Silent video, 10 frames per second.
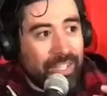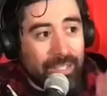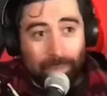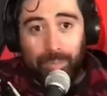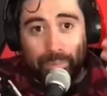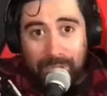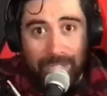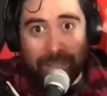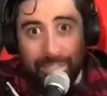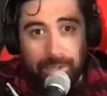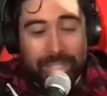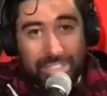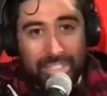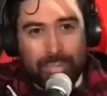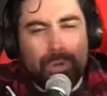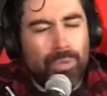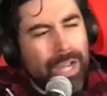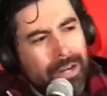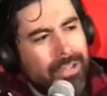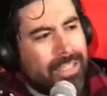like bring the question is, well, why
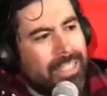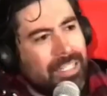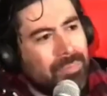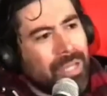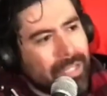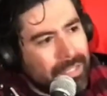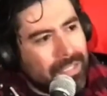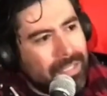are they getting mad?